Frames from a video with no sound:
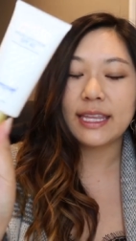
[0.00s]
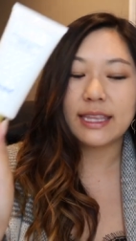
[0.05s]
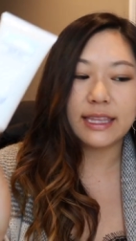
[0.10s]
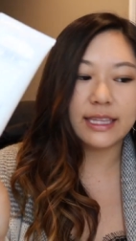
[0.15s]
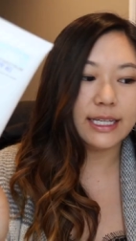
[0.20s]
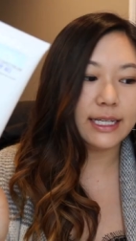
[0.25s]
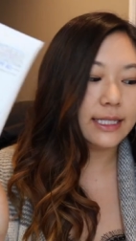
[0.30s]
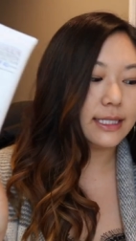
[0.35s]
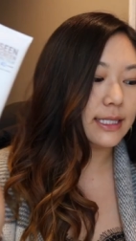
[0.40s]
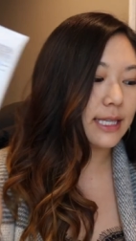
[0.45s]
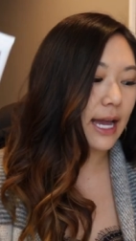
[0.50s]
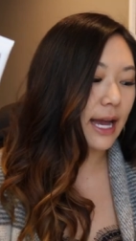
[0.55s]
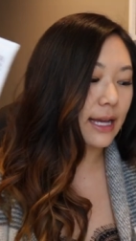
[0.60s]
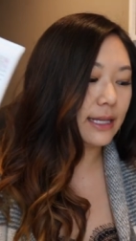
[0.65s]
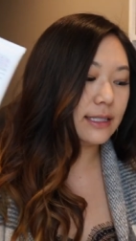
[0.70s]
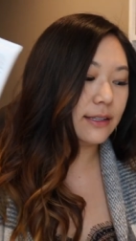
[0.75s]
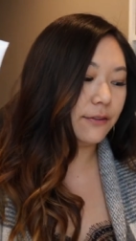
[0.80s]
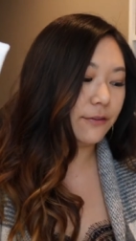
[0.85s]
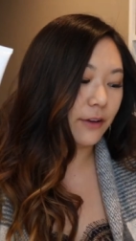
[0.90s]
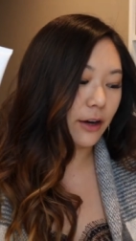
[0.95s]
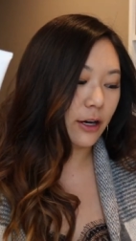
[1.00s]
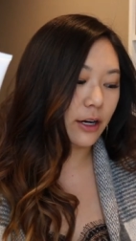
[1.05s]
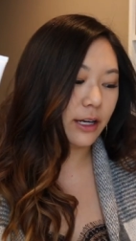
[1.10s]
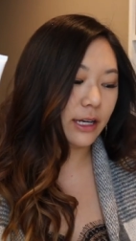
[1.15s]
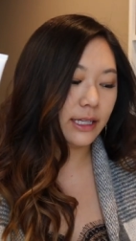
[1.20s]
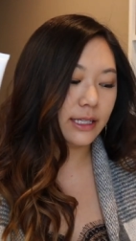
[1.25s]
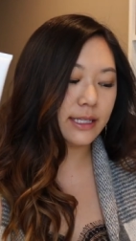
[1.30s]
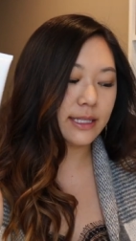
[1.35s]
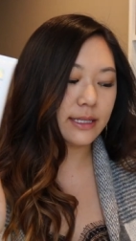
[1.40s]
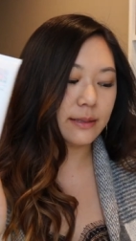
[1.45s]
This has a
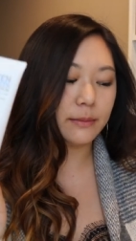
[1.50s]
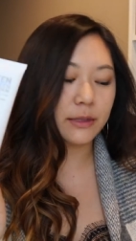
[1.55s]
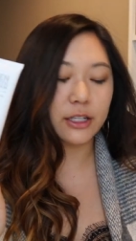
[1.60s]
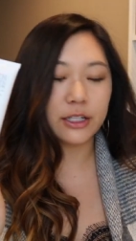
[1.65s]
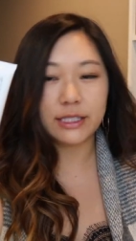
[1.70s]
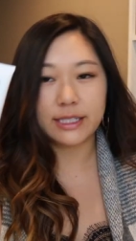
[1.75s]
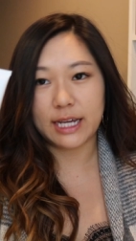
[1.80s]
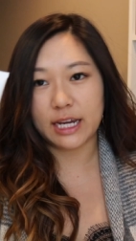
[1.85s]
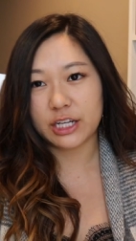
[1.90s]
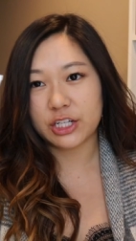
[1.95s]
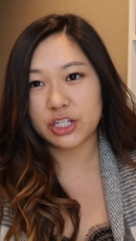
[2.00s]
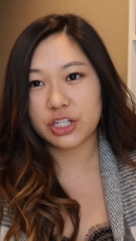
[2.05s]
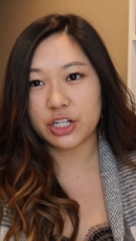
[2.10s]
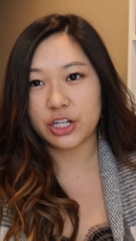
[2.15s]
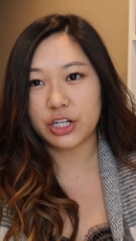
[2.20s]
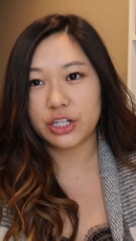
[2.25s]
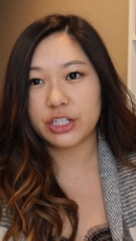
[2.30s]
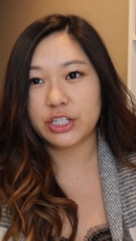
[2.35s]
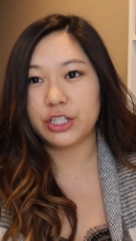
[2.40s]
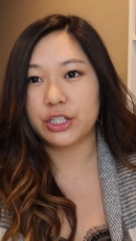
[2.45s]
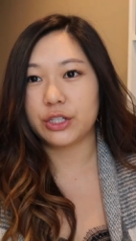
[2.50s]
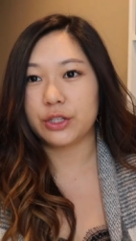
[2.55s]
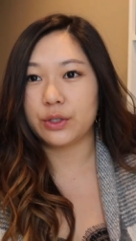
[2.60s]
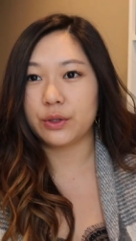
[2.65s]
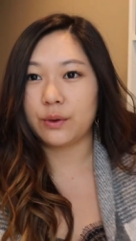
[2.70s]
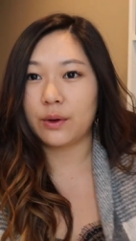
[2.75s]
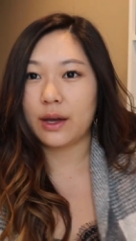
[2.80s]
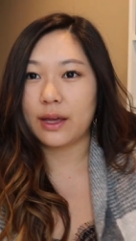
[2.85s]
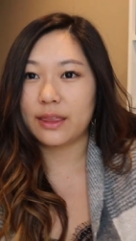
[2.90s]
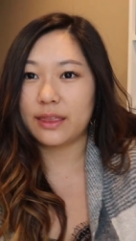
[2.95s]
very similar texture
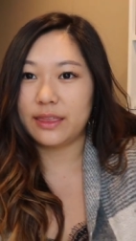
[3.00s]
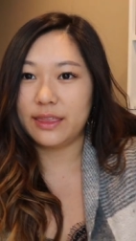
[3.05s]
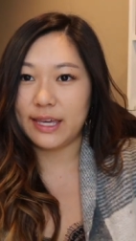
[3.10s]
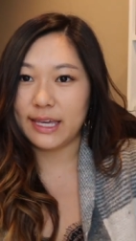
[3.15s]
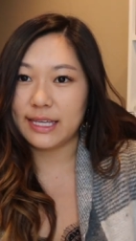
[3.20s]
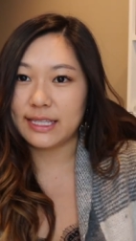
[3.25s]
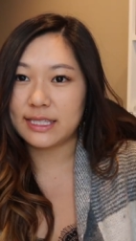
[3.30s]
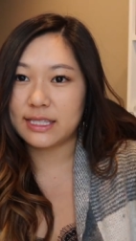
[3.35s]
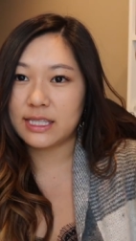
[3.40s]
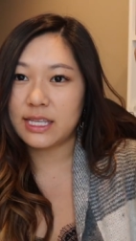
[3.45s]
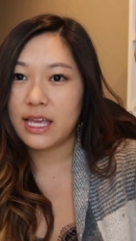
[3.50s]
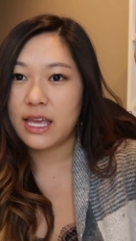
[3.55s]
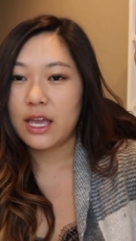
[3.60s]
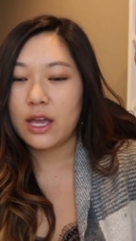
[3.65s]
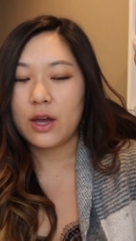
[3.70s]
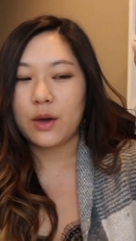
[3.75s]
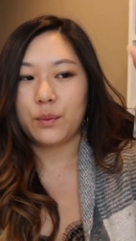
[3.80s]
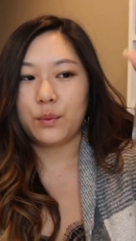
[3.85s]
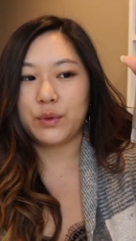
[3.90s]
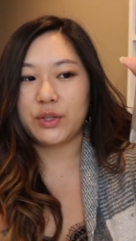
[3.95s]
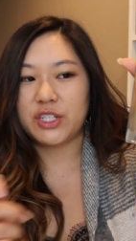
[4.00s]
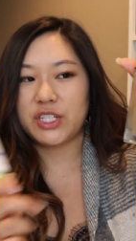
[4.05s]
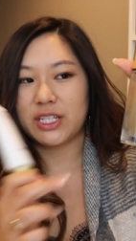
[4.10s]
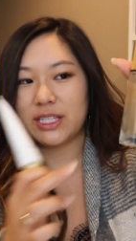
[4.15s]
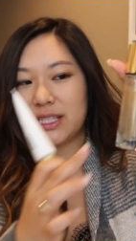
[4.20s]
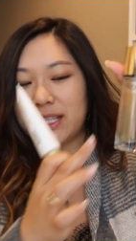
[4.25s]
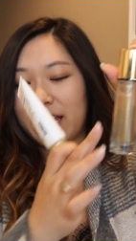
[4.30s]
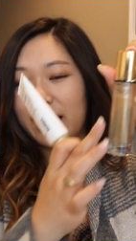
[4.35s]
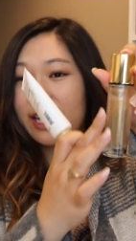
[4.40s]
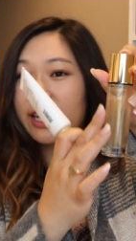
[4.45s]
to this which
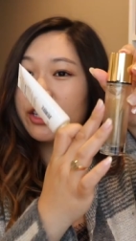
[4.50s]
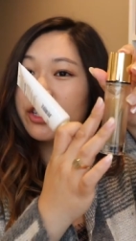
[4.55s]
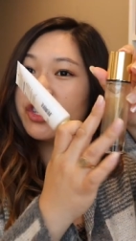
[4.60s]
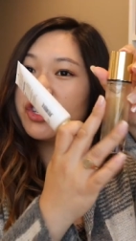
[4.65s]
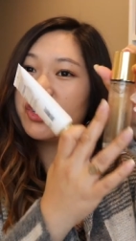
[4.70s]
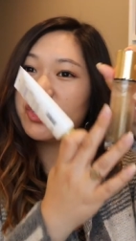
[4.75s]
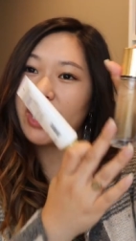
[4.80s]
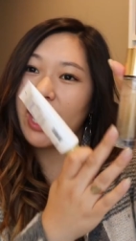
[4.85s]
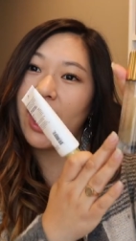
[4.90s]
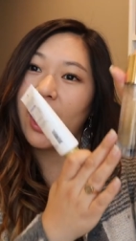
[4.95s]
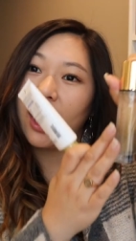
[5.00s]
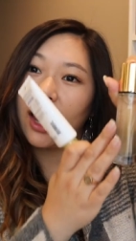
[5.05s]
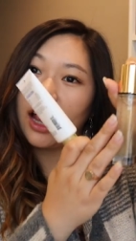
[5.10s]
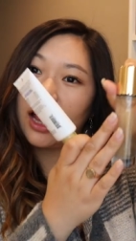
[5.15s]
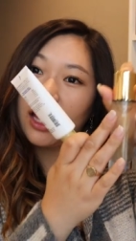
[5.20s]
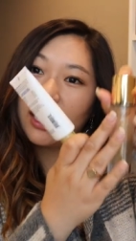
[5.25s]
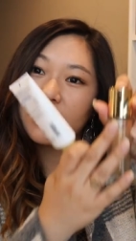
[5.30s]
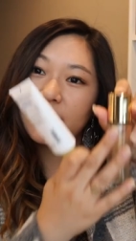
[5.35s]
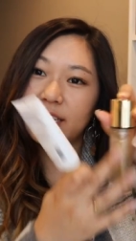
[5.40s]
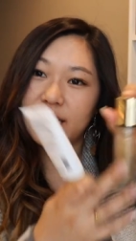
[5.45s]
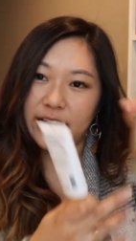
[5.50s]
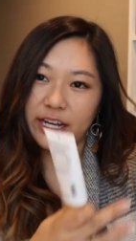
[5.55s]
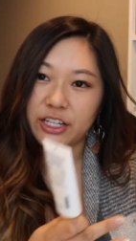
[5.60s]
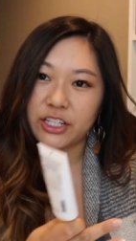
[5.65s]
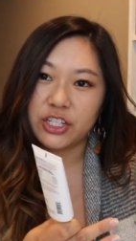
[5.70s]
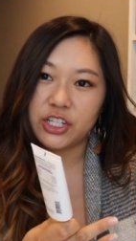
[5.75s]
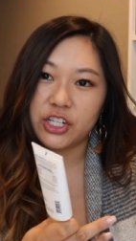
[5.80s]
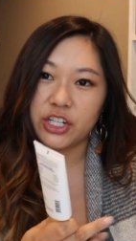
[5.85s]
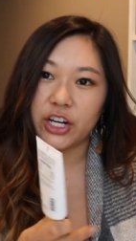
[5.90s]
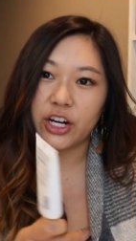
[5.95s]
is like a gel
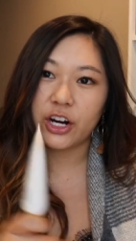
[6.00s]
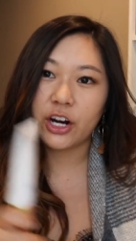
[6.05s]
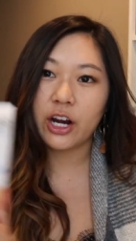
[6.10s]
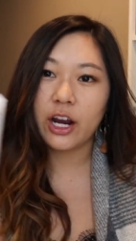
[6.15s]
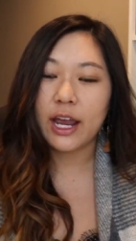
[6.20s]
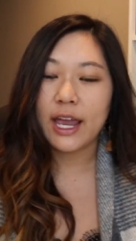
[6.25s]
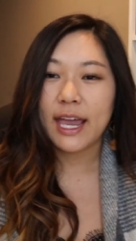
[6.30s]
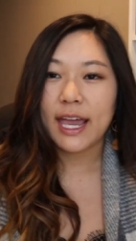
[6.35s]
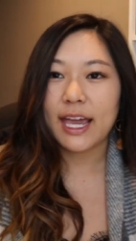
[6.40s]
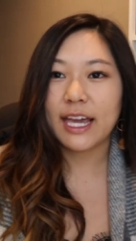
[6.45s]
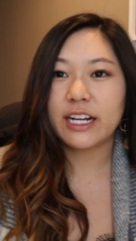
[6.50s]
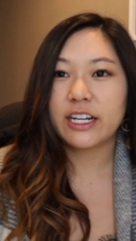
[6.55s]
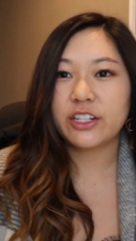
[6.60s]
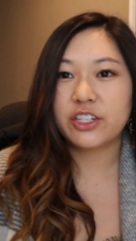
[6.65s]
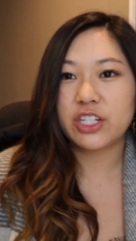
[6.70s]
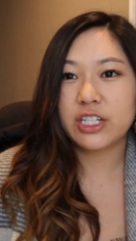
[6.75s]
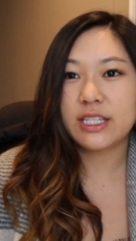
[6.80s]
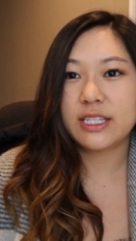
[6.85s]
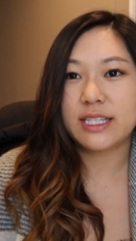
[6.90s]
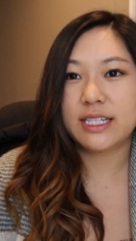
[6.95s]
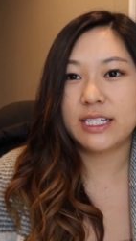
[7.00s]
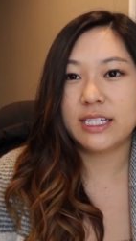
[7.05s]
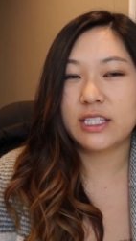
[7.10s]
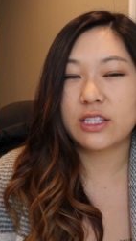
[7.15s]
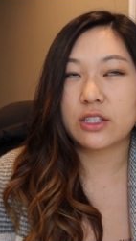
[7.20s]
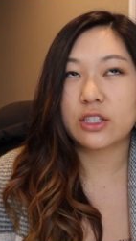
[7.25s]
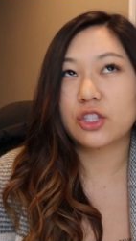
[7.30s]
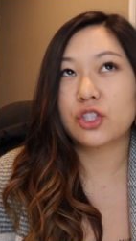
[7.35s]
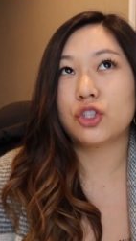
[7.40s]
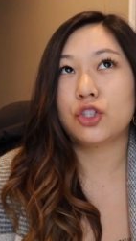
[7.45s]
texture and it just
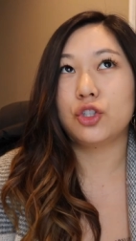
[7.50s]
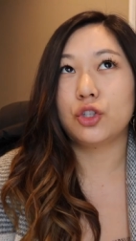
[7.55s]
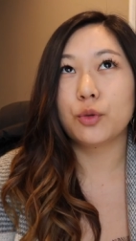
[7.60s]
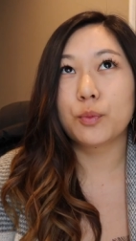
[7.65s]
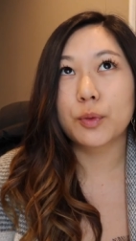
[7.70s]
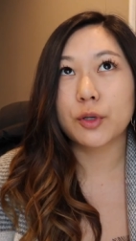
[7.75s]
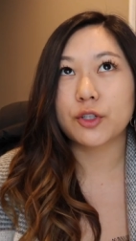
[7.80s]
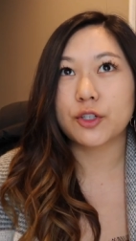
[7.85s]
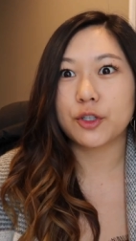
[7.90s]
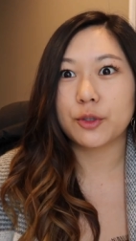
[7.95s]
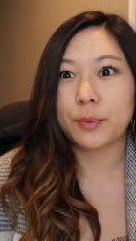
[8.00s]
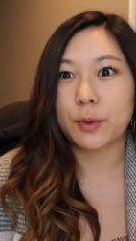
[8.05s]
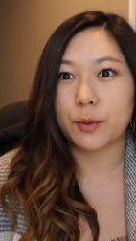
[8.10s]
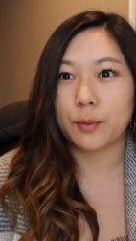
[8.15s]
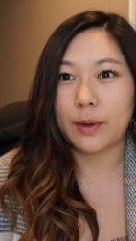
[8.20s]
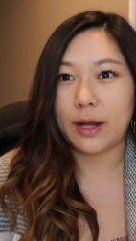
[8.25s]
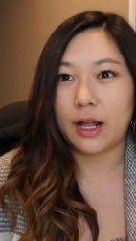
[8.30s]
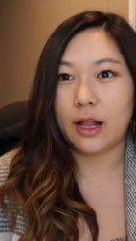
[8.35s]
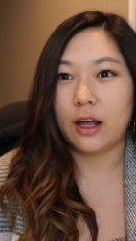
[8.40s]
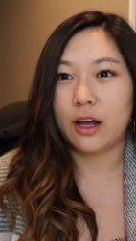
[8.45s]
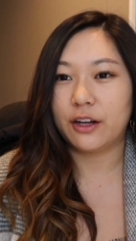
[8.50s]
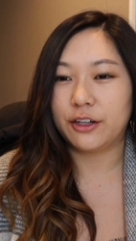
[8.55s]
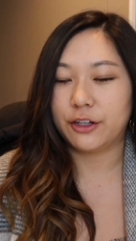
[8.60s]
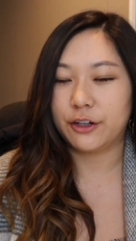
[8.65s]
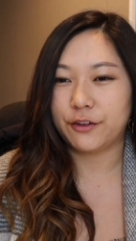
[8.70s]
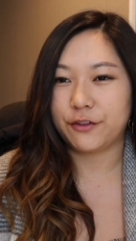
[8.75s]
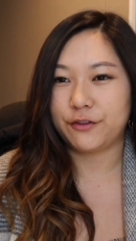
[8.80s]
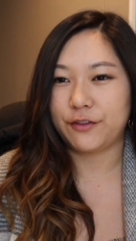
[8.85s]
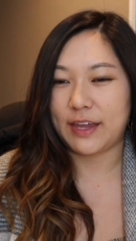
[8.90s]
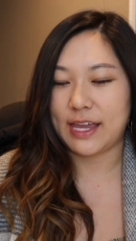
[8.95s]
sits super, super well on
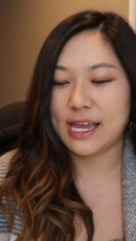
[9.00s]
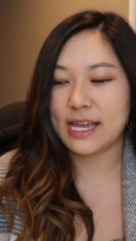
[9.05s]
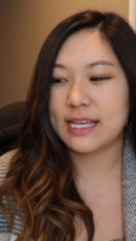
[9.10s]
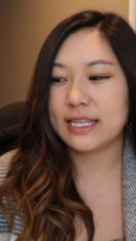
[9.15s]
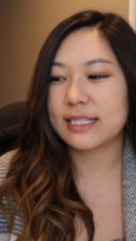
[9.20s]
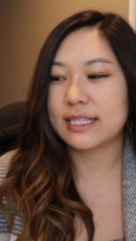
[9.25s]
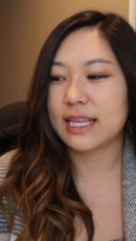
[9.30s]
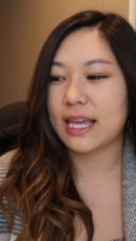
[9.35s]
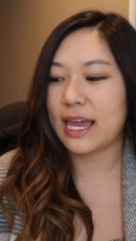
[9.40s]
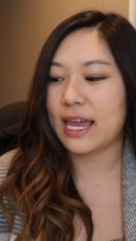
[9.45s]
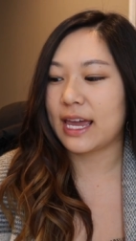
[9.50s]
your face.